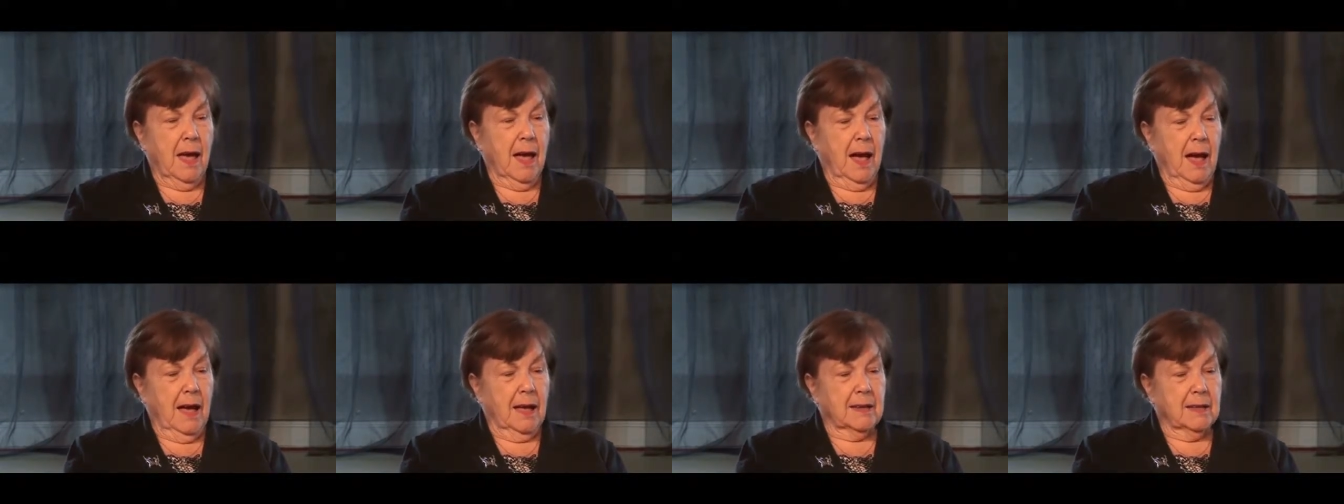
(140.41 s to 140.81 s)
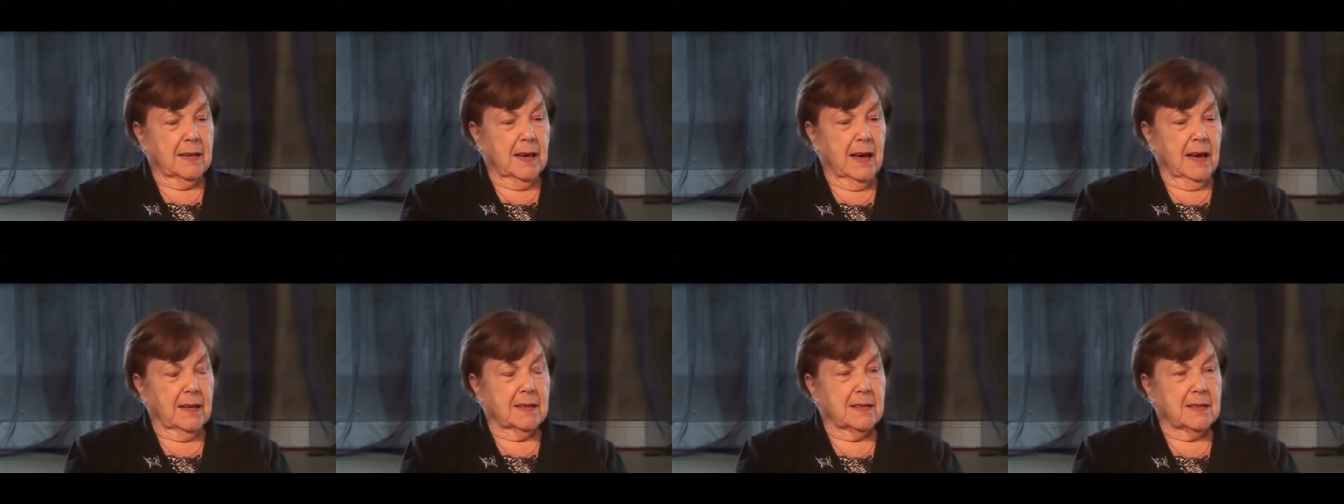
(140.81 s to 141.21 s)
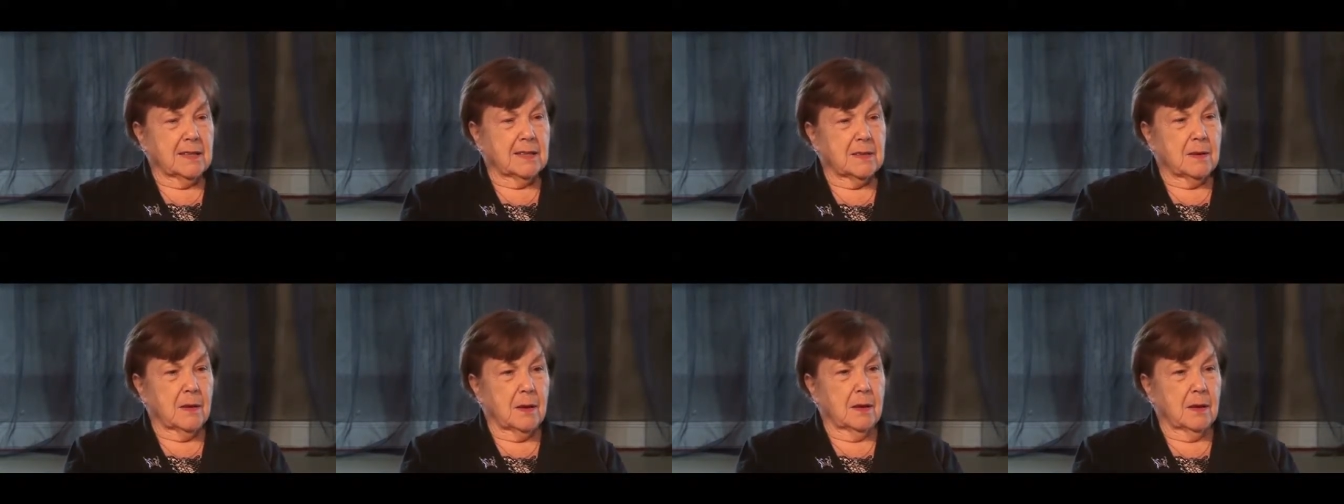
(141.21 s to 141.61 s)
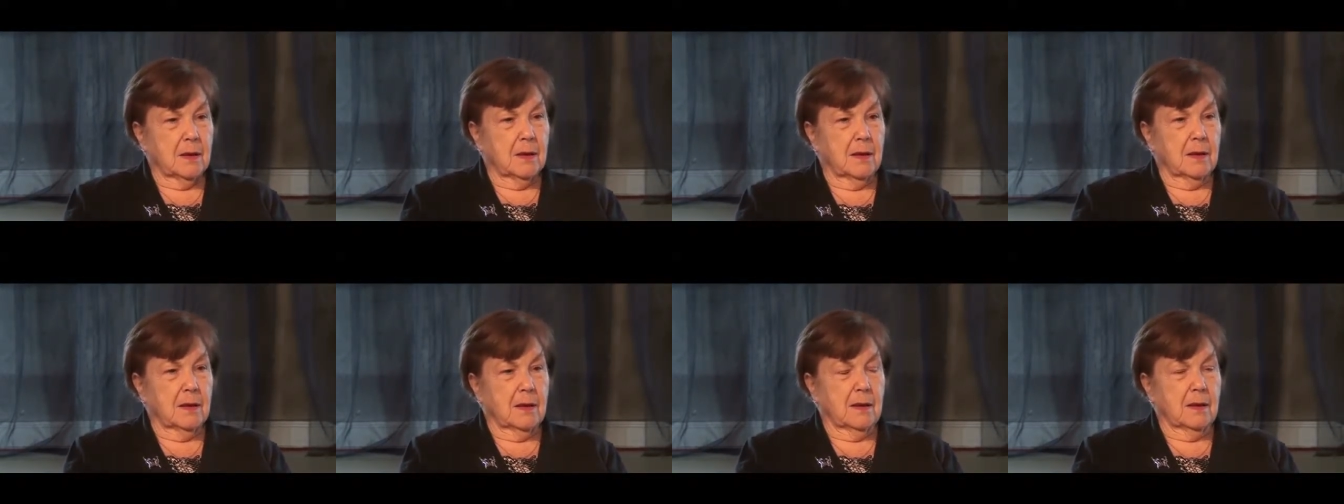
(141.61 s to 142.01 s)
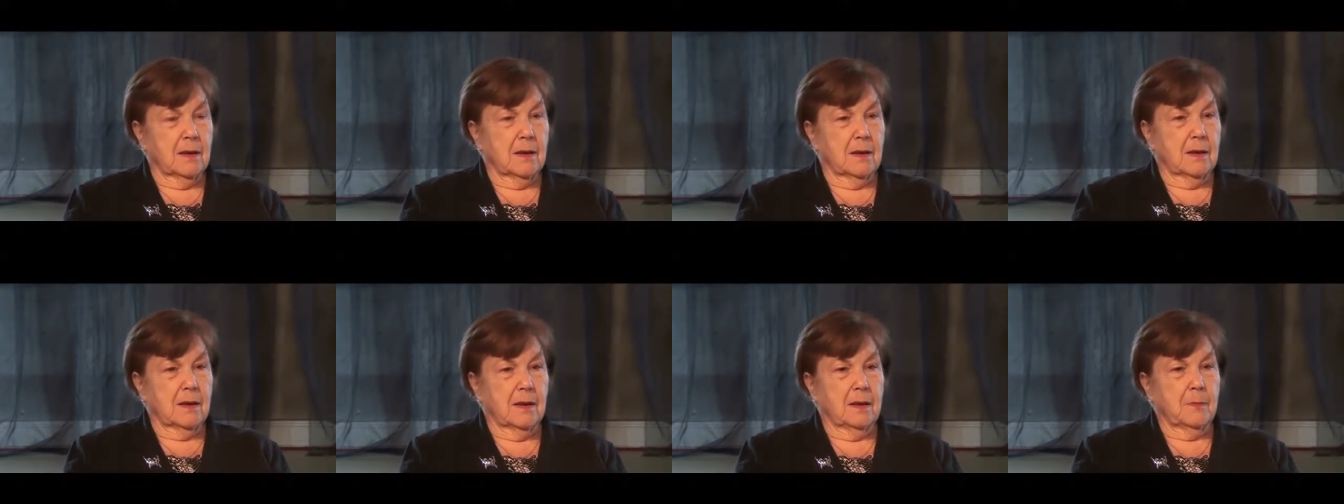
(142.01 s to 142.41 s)
And they had this
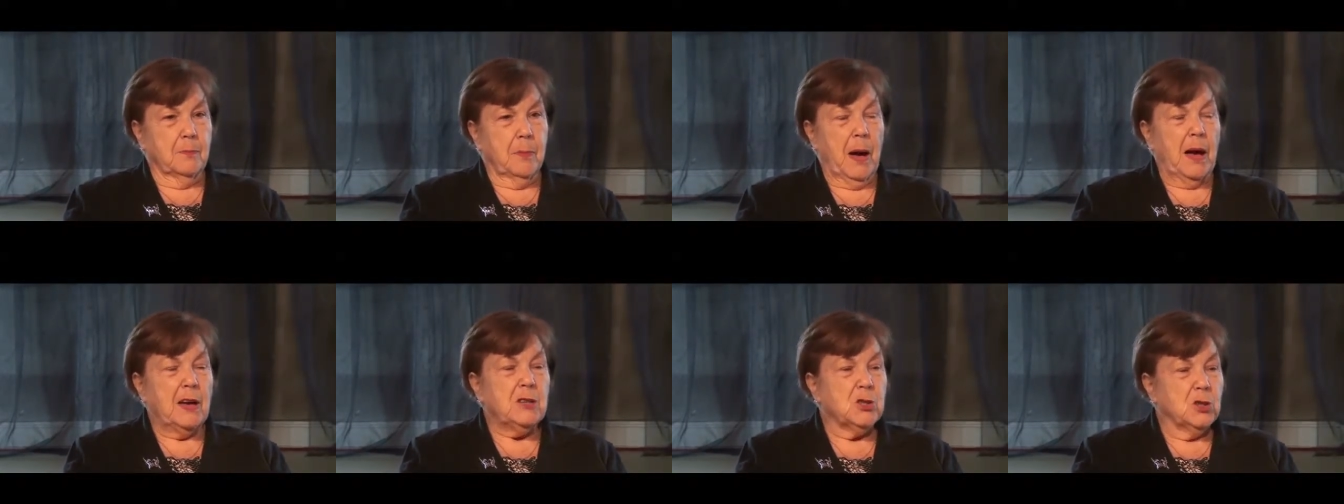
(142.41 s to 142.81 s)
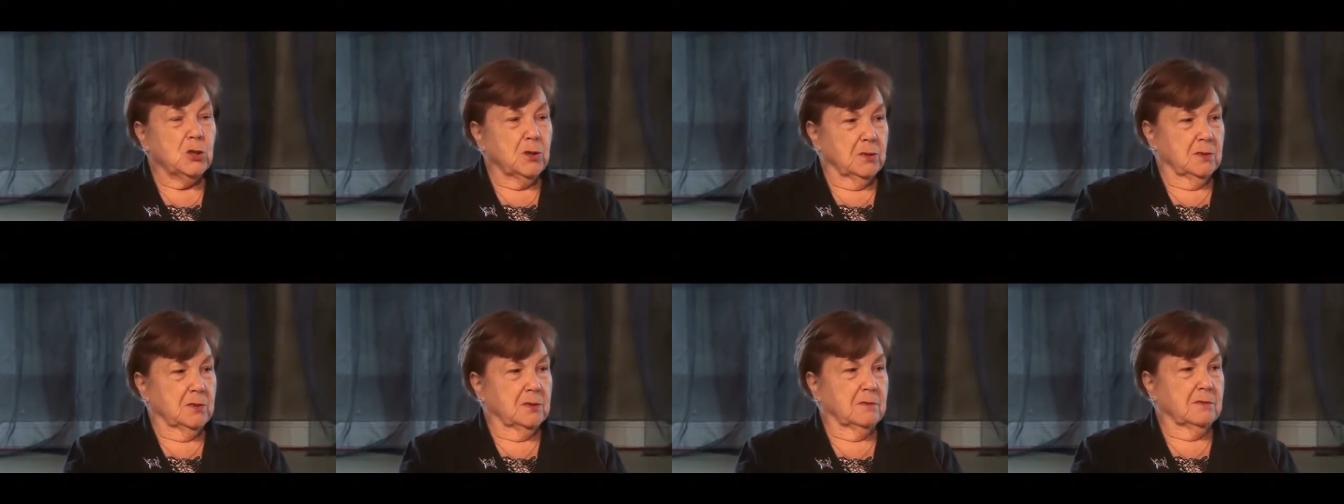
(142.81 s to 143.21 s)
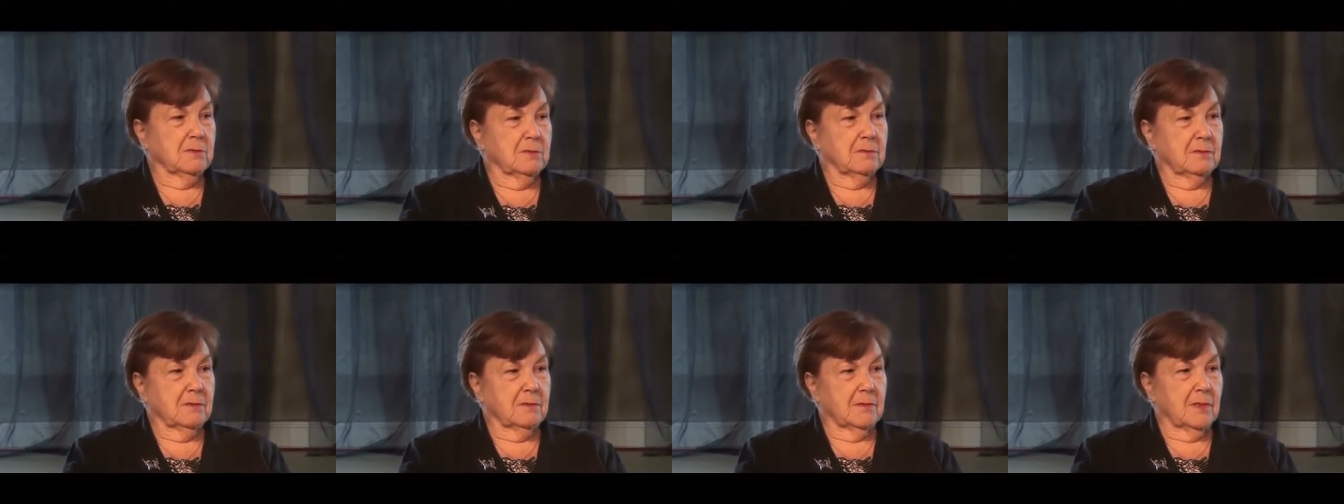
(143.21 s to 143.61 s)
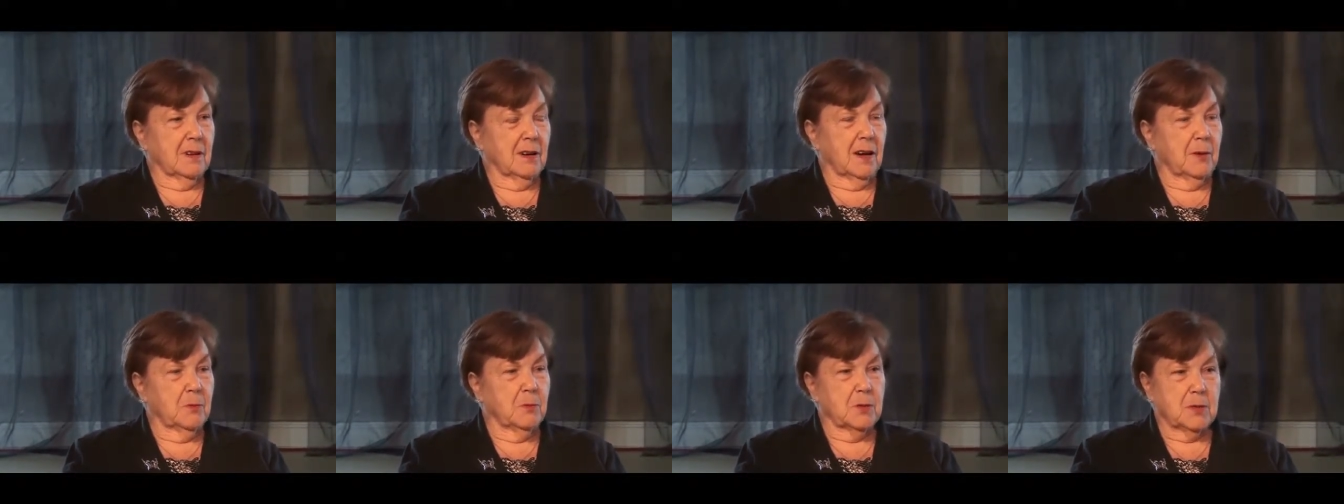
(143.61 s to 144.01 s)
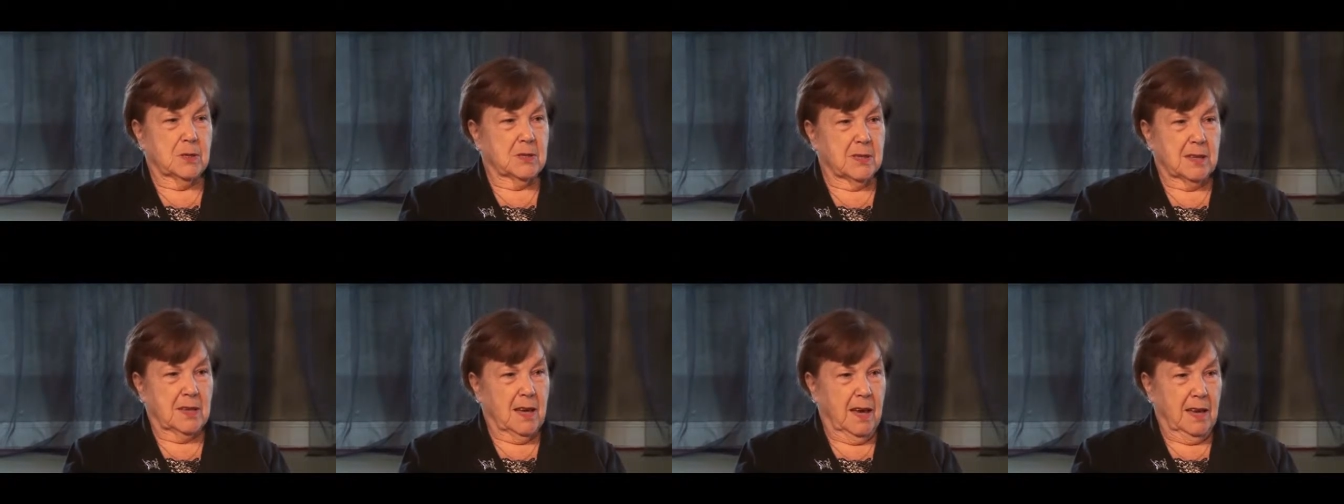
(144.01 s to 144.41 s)
passion, I would
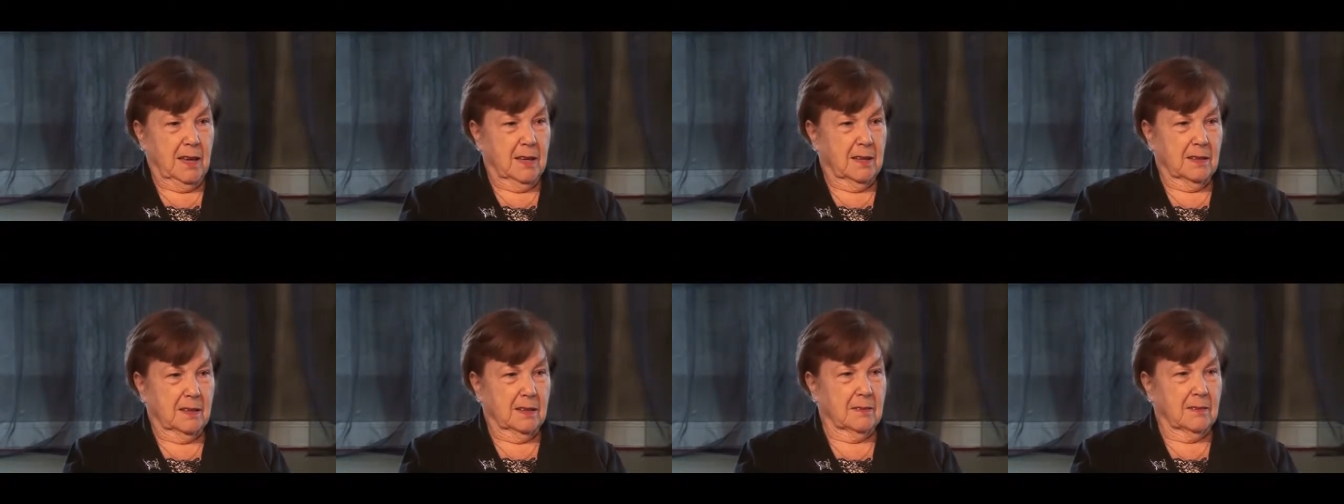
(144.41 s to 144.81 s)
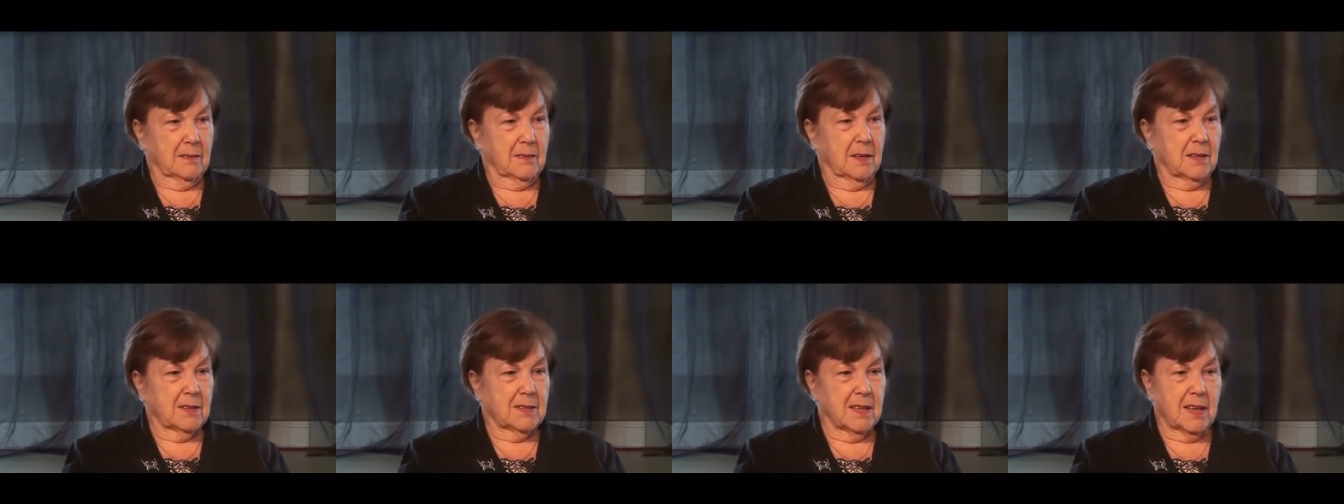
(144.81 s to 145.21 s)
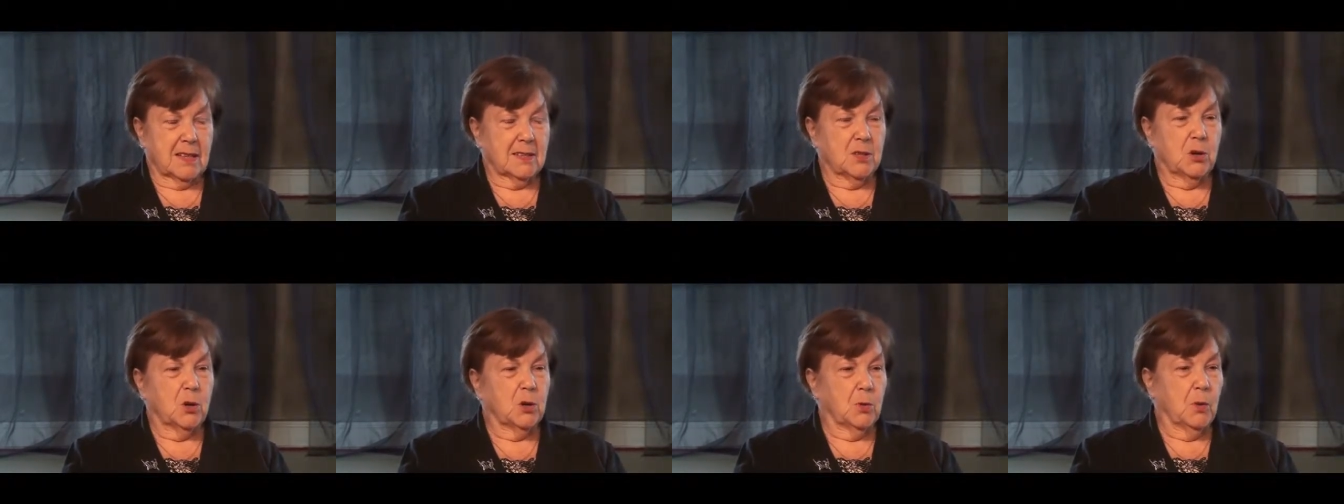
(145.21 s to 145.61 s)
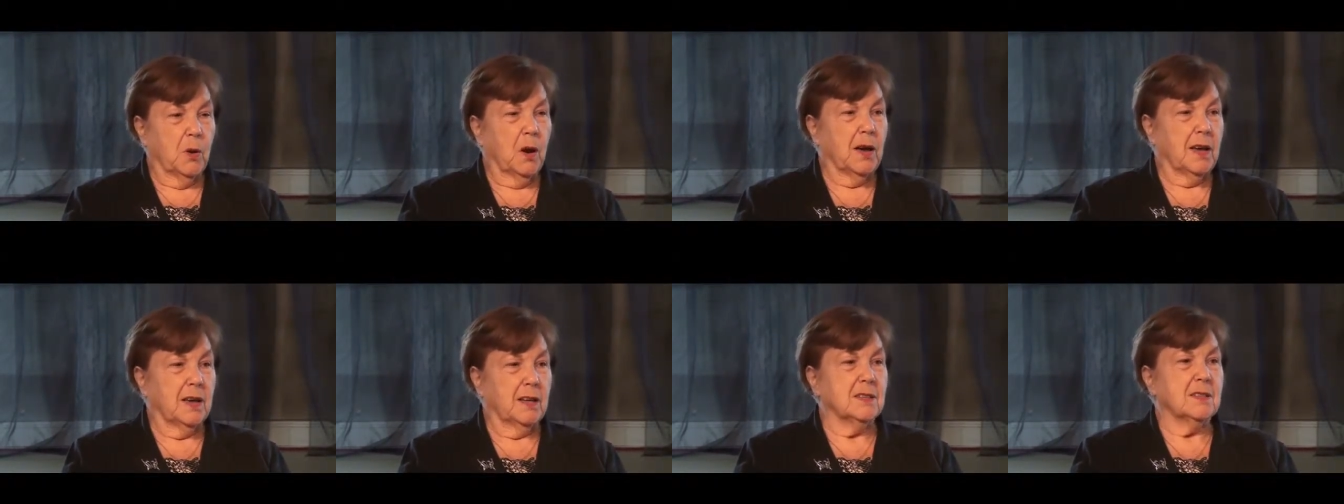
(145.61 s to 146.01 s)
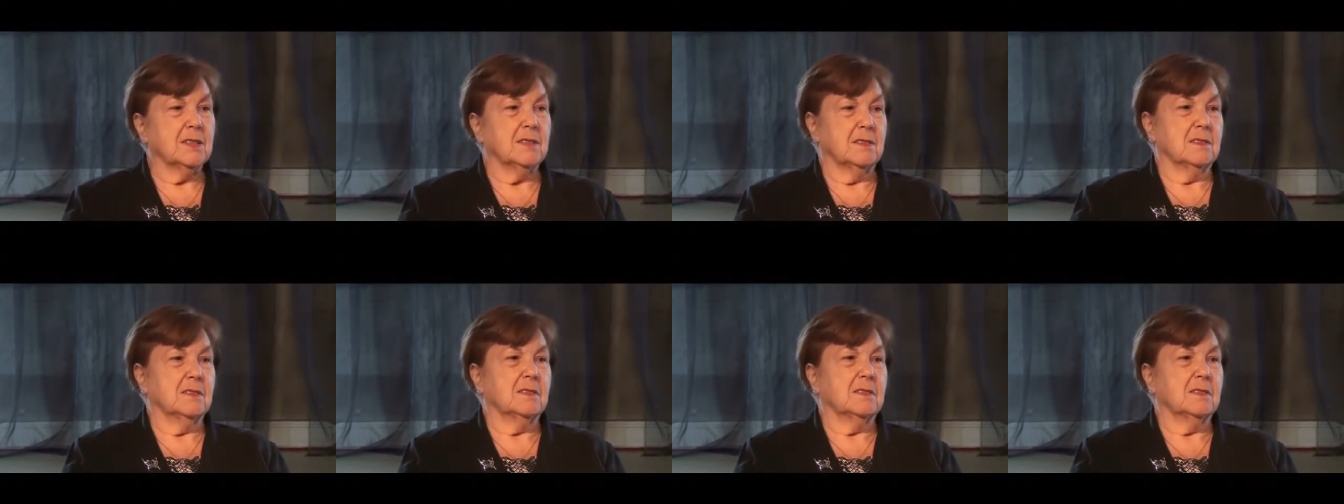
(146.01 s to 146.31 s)
say, because that's the only way I can,